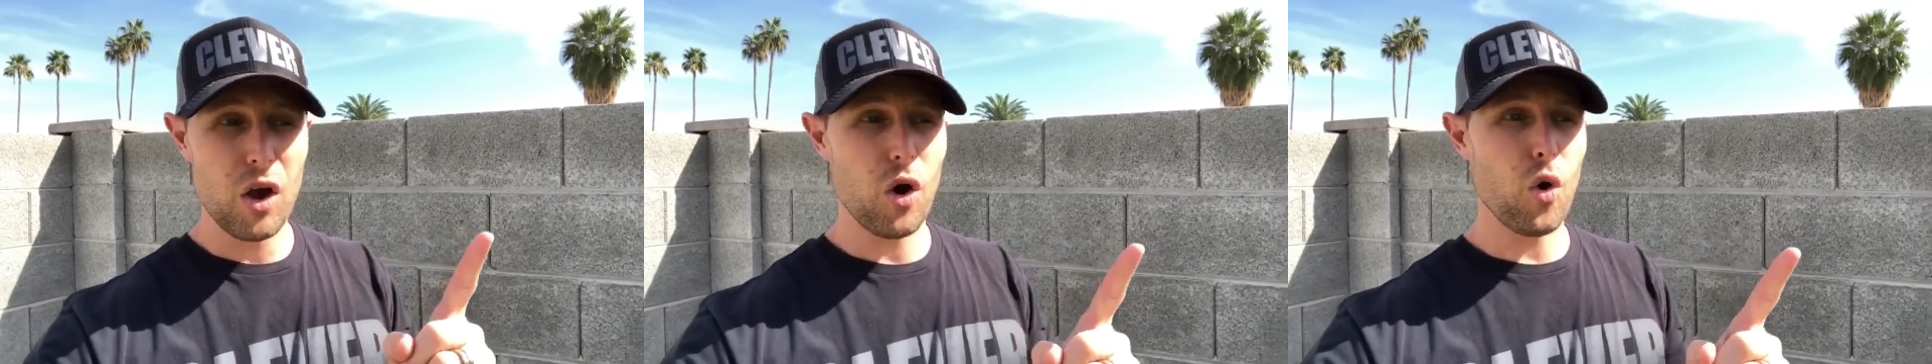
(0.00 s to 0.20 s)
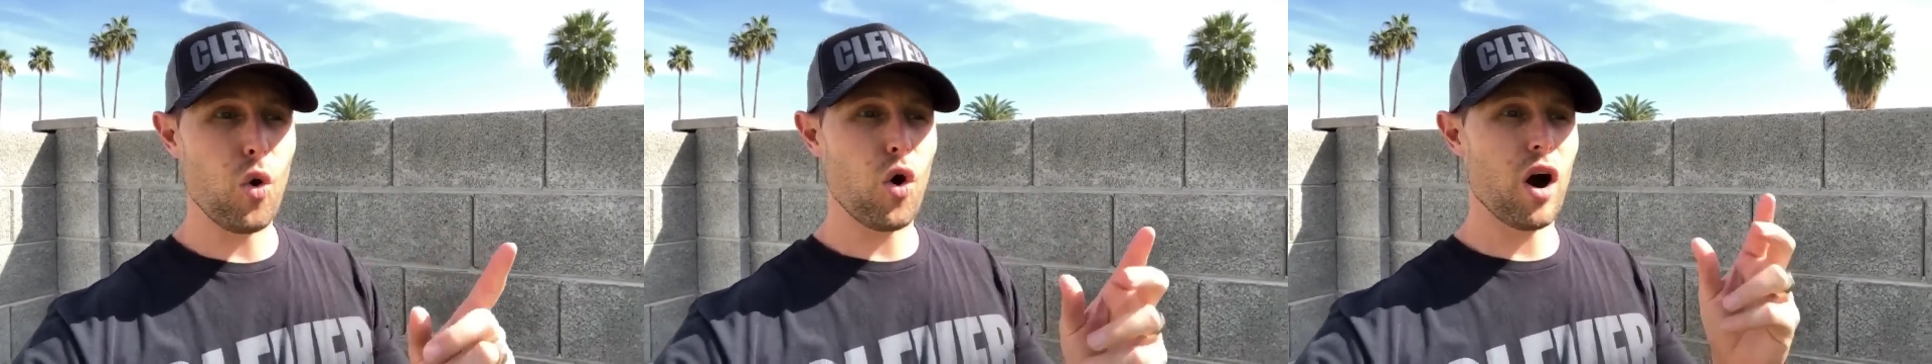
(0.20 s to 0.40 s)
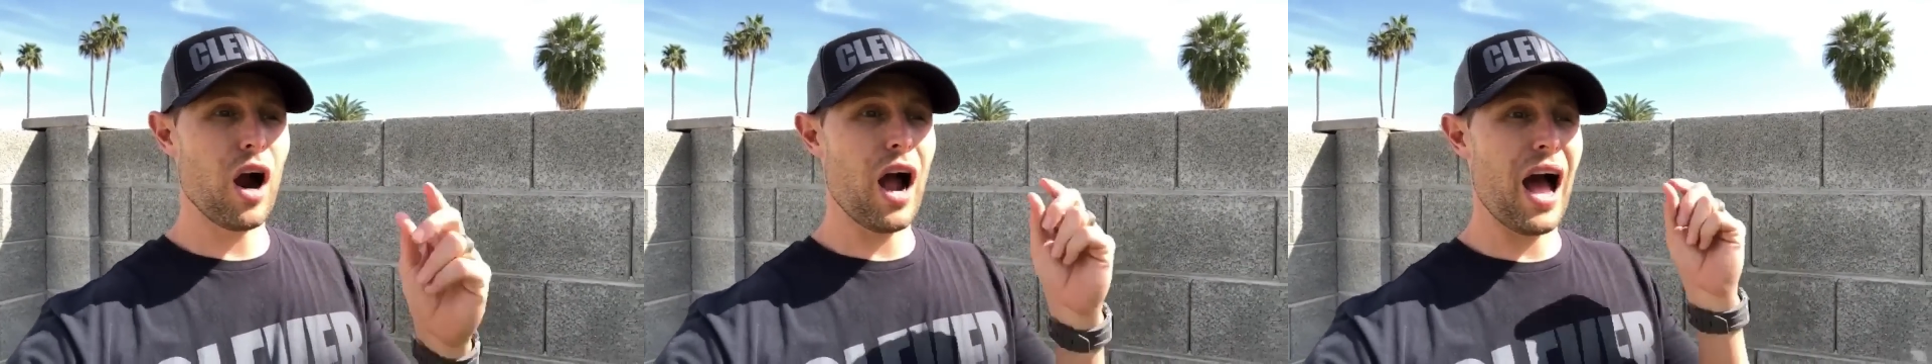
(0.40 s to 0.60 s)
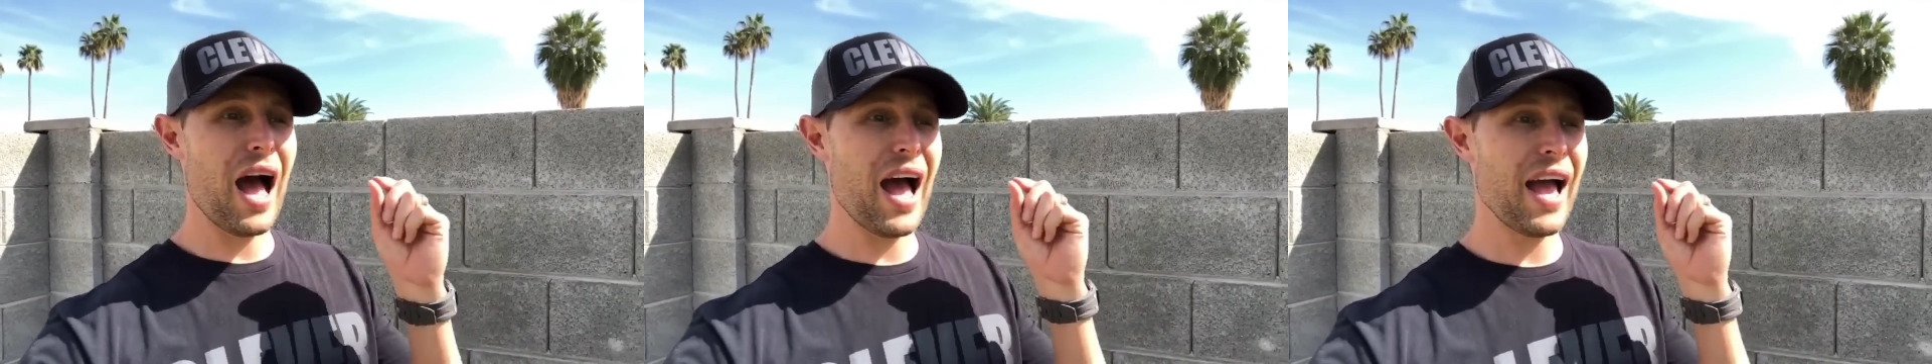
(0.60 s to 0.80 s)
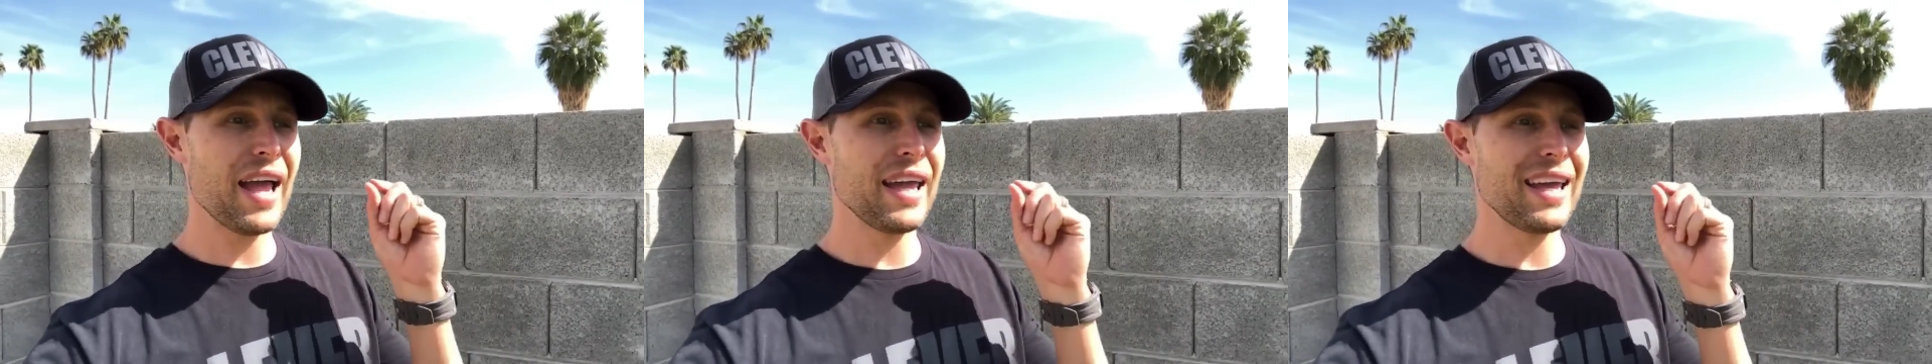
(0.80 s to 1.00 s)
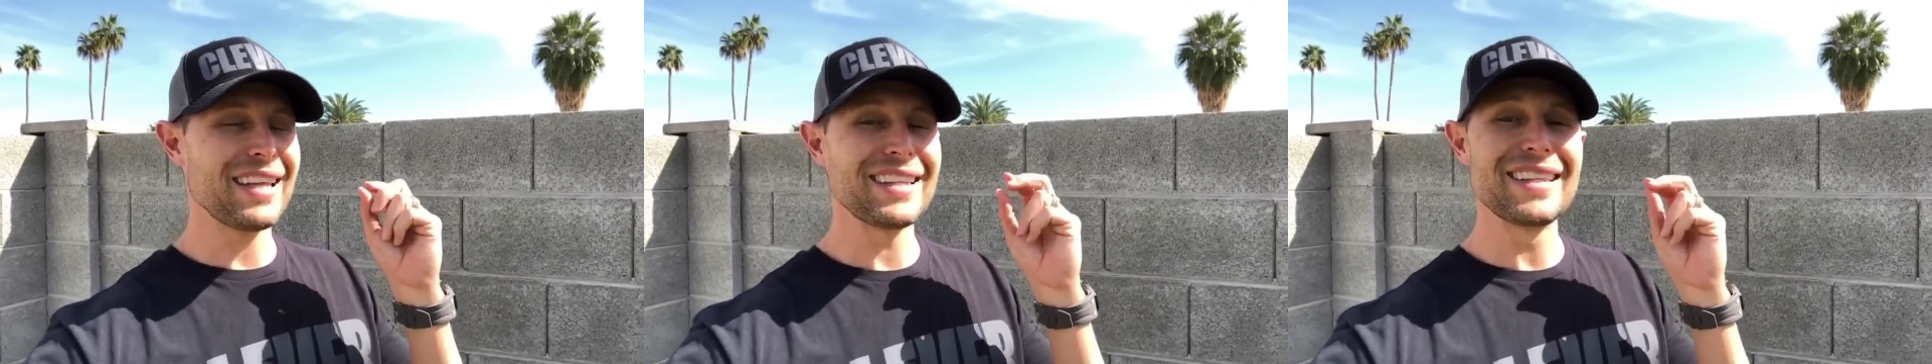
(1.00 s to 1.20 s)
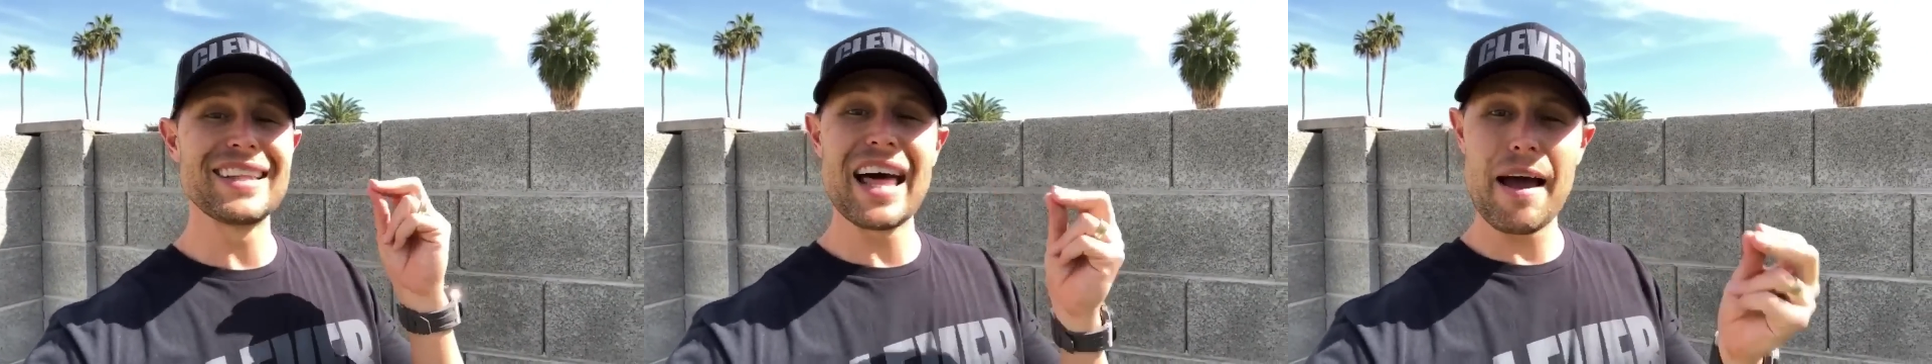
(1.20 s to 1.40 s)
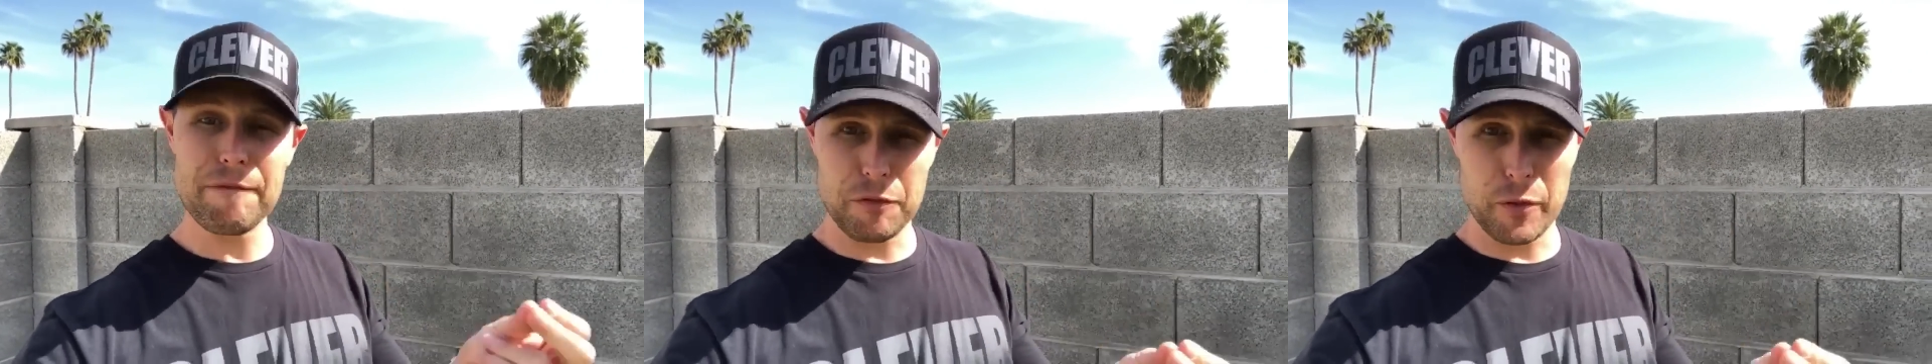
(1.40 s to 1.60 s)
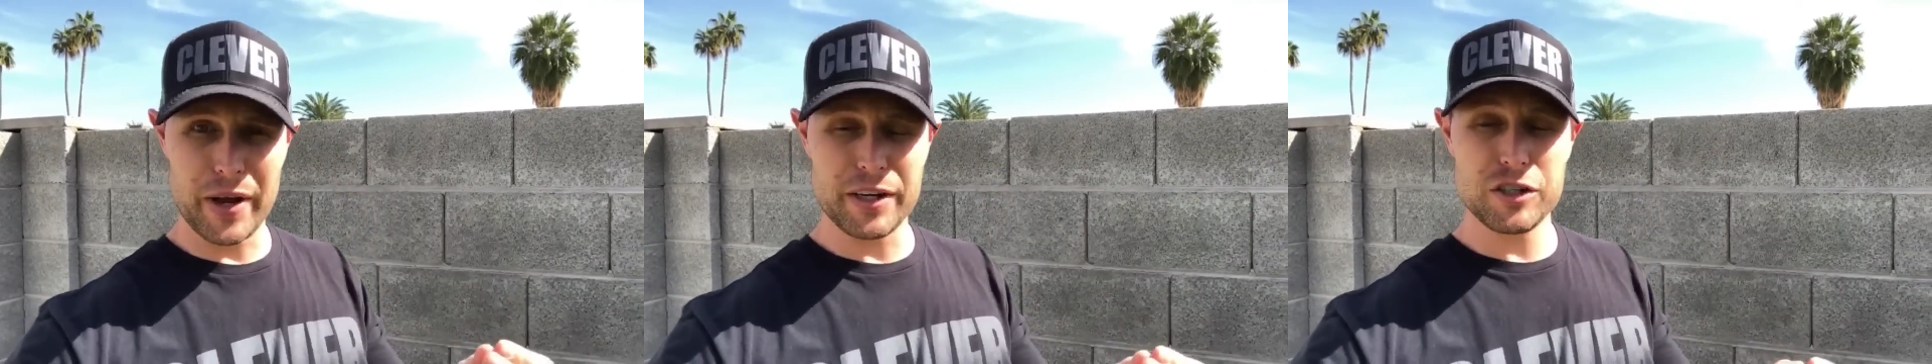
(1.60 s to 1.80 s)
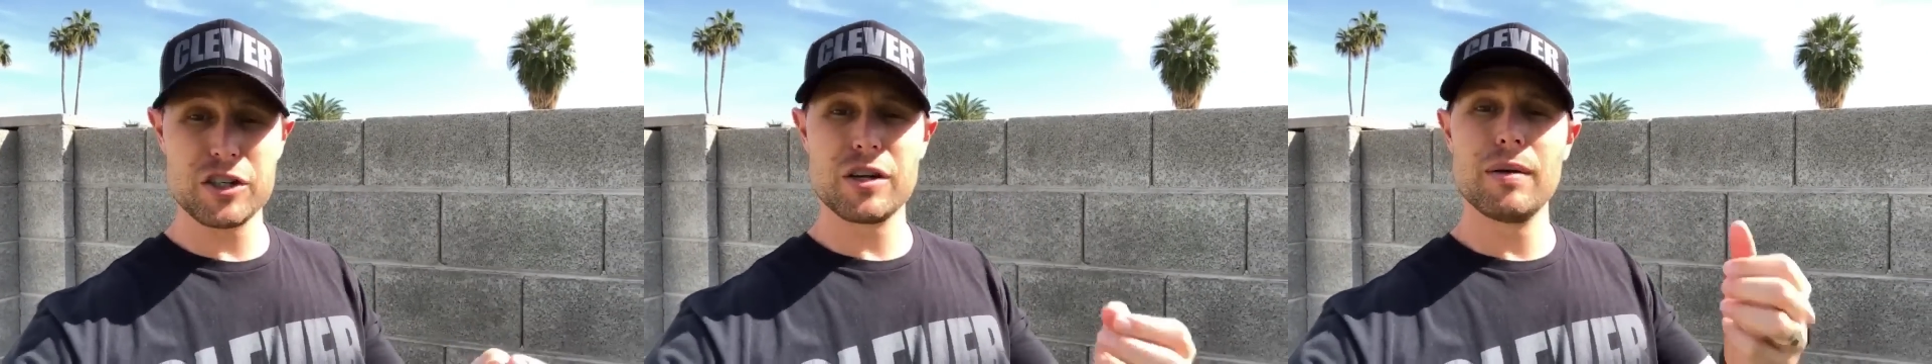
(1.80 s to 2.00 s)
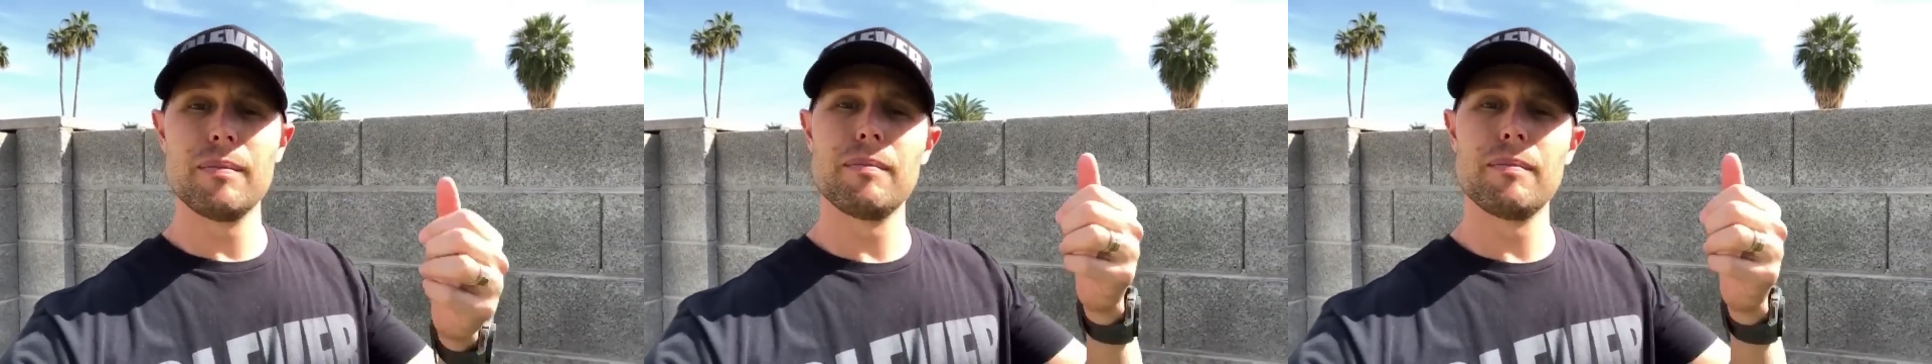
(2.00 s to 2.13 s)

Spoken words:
or I leveraged